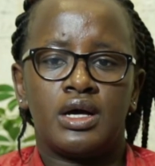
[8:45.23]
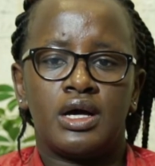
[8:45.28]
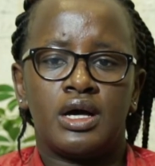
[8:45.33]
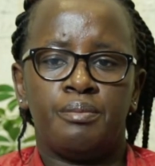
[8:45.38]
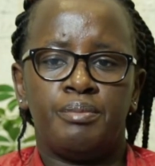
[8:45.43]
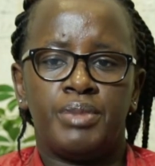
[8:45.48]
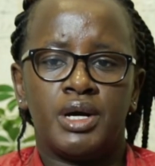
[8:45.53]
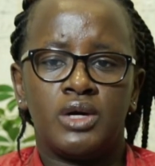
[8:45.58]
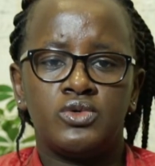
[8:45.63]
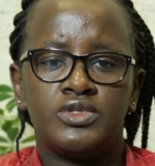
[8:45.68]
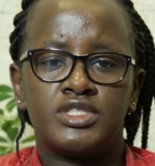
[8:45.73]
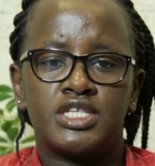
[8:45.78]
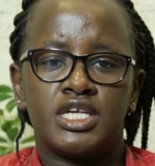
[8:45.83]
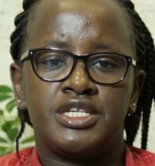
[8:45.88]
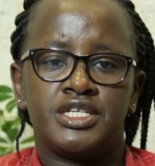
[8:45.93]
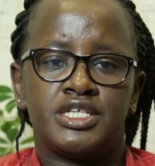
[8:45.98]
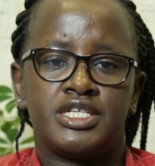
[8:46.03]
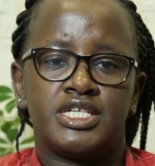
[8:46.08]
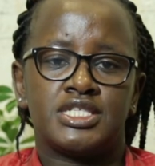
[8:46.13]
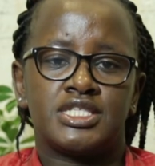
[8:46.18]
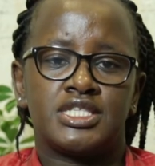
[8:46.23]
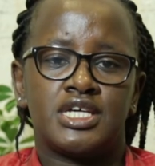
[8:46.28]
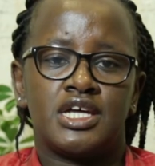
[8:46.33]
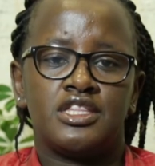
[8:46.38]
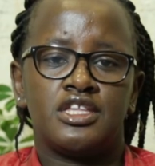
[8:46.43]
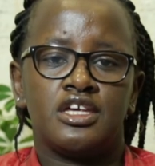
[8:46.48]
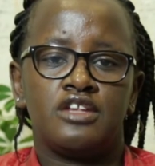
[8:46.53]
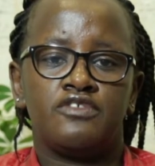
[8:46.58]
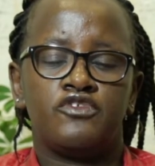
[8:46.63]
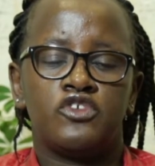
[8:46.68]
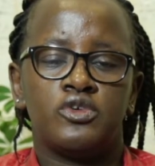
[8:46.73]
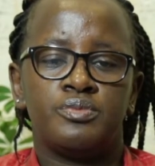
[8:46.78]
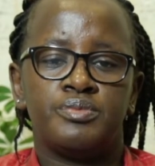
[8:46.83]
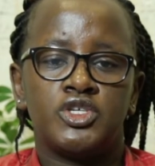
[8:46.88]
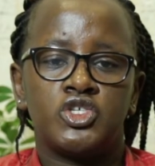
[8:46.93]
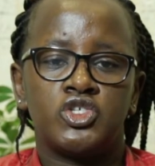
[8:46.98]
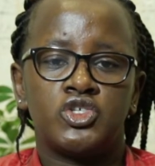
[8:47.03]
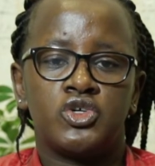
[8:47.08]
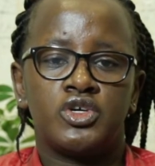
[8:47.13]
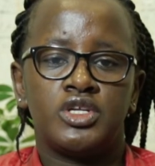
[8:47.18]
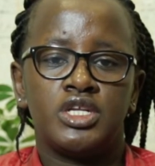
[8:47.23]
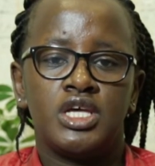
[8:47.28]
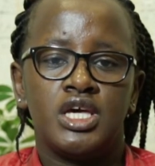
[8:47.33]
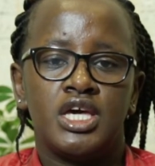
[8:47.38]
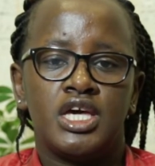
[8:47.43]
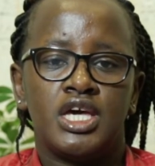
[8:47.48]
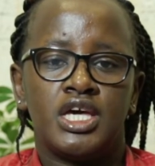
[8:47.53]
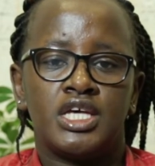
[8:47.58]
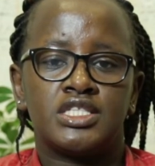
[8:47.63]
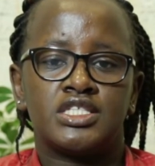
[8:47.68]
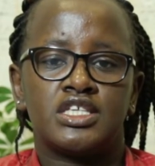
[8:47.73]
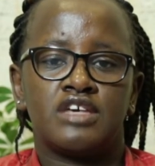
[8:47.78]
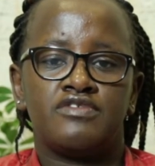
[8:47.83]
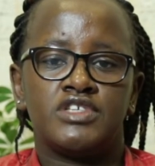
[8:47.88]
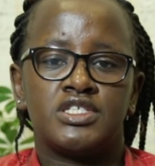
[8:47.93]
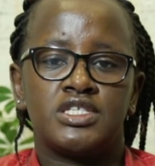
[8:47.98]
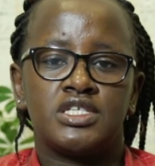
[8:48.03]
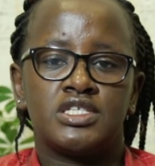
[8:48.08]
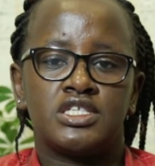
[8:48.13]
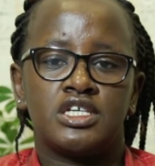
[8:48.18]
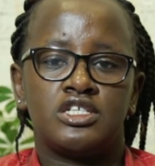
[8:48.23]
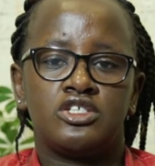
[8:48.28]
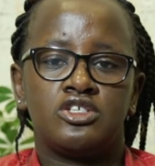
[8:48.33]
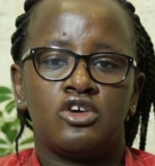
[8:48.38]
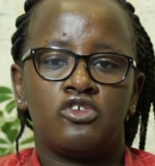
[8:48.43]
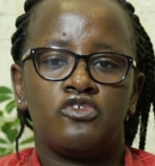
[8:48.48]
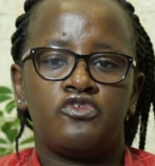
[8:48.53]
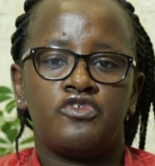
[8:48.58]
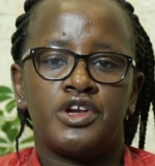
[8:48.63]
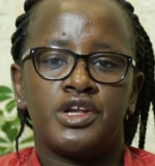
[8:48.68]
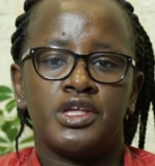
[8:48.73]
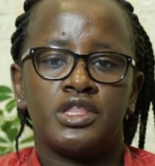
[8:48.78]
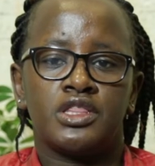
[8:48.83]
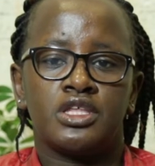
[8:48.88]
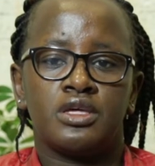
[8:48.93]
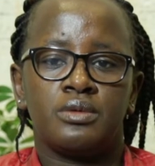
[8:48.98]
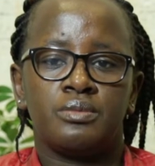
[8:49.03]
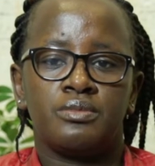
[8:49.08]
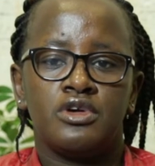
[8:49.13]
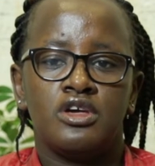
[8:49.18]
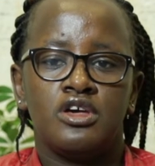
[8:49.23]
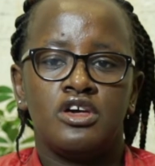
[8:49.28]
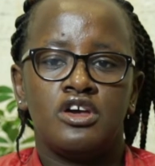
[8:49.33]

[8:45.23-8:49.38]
about and understand the information and services that you're offering them.